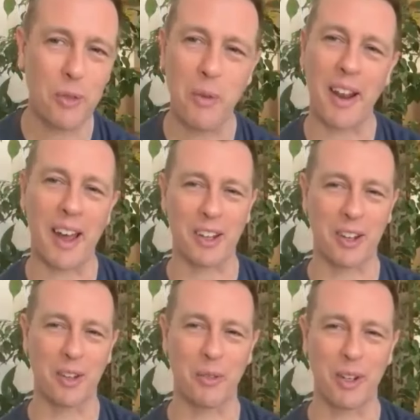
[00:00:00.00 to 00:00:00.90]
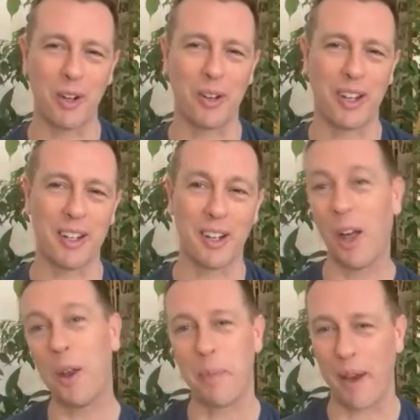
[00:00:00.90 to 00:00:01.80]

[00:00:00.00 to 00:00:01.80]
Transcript: You might argue that we all need a lot of